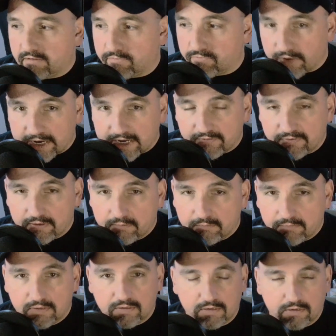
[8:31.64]
afraid of
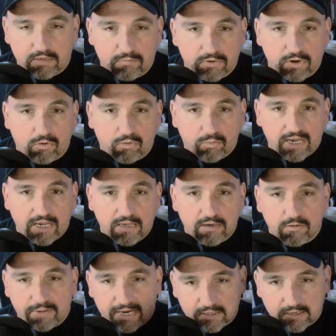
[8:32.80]
him, you know, he would go away, go back into